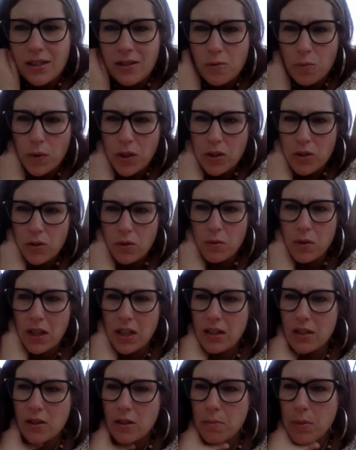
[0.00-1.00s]
says we
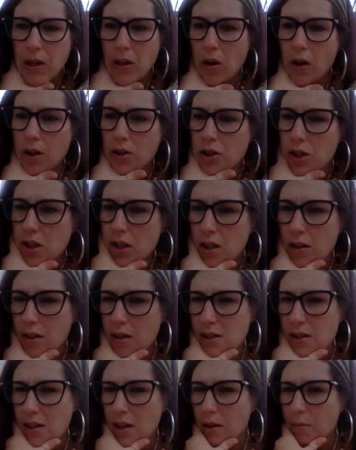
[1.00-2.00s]
do need to be
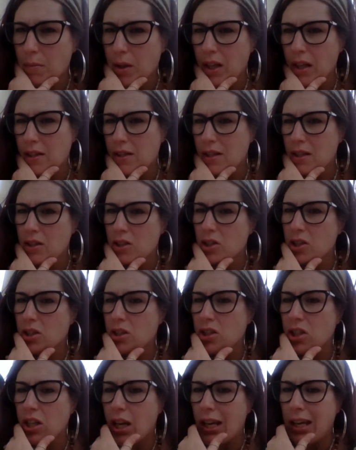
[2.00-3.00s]
cautious of the sun because it's